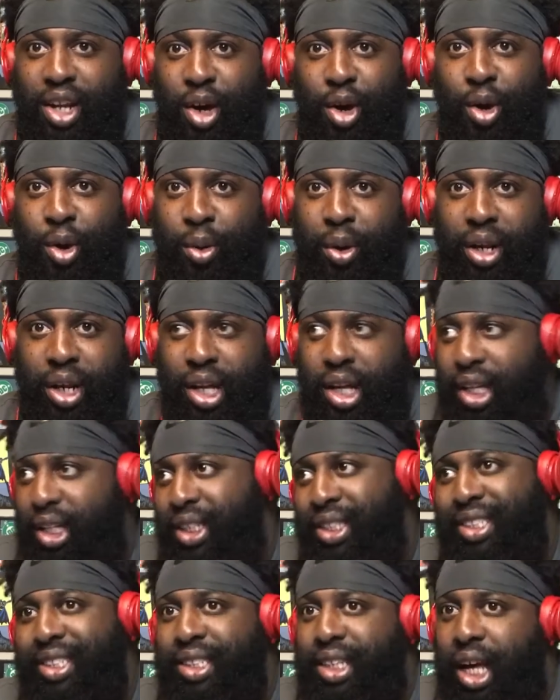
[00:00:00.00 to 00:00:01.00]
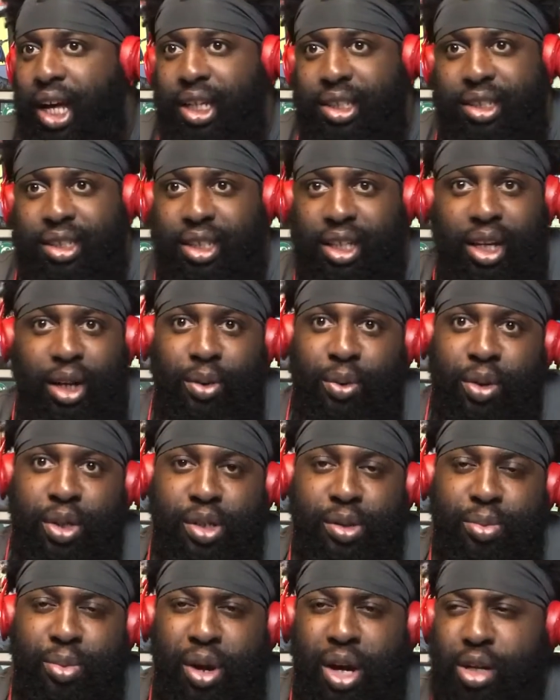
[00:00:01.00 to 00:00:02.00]
the whole way there because it's Asta. I wouldn't
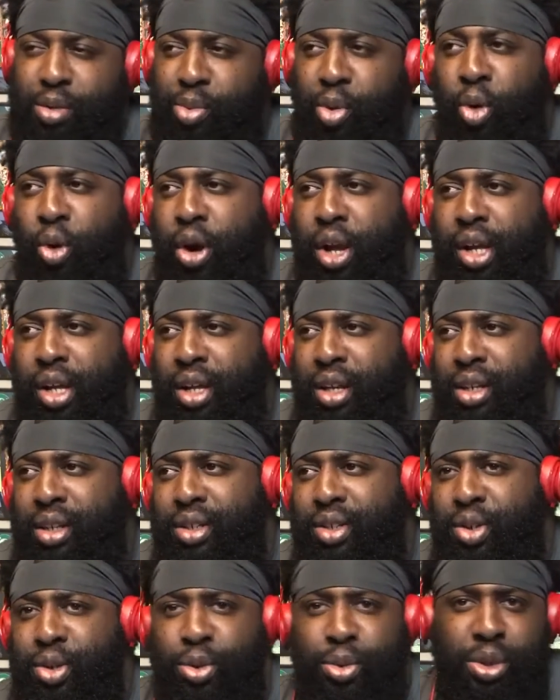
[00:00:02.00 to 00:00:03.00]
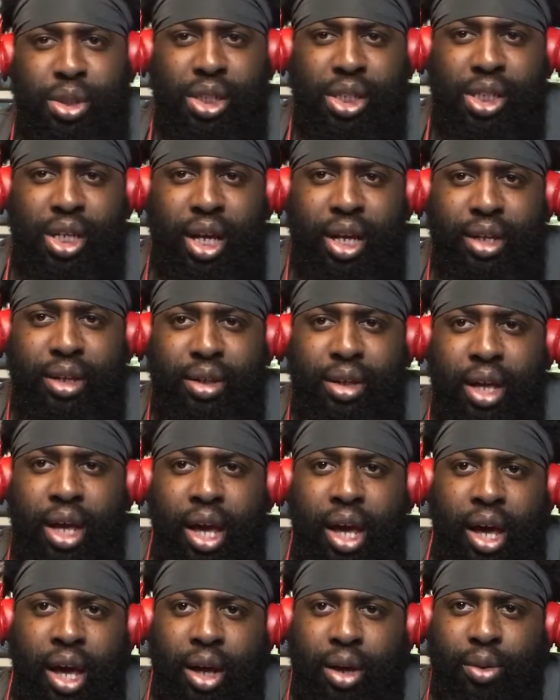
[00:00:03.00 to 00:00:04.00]
surprise me. Or he could have used his, like,
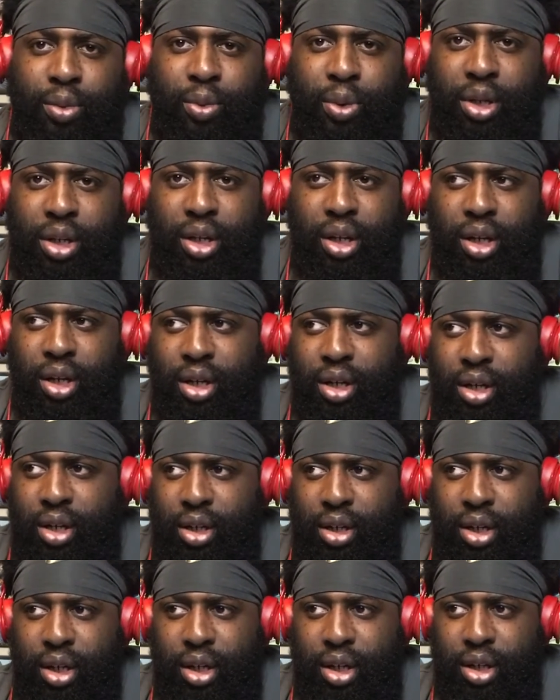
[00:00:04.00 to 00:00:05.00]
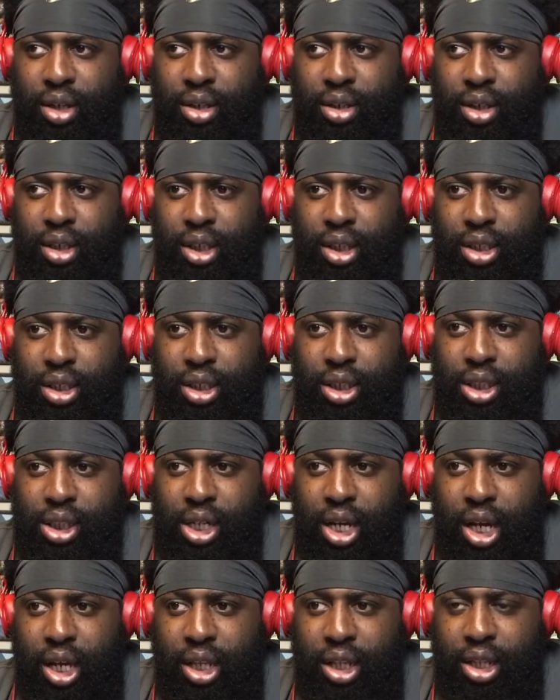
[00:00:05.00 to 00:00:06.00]
went, his
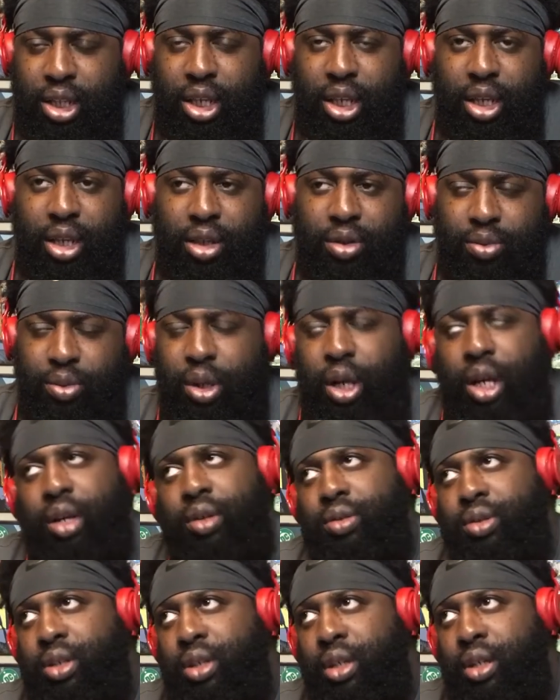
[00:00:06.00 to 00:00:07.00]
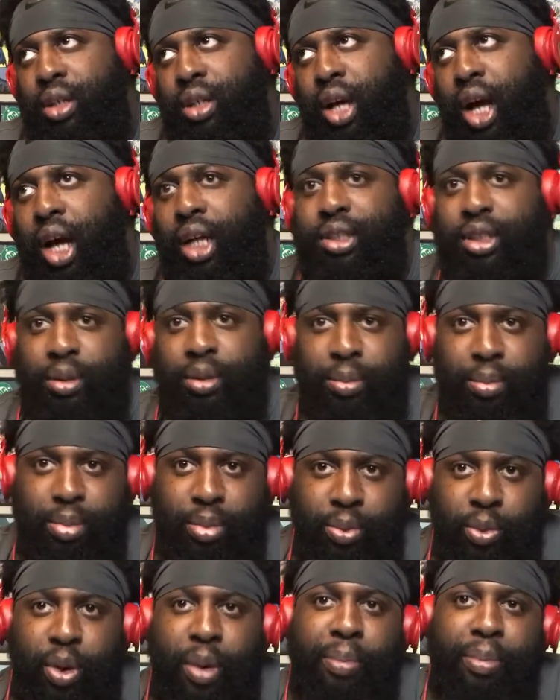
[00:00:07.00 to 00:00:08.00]
like, I ain't gonna say Asta,
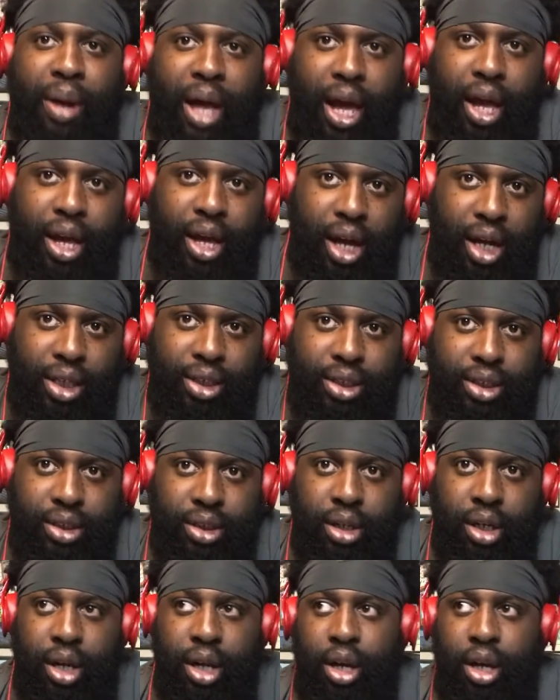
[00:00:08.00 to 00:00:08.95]
well, Black Asta,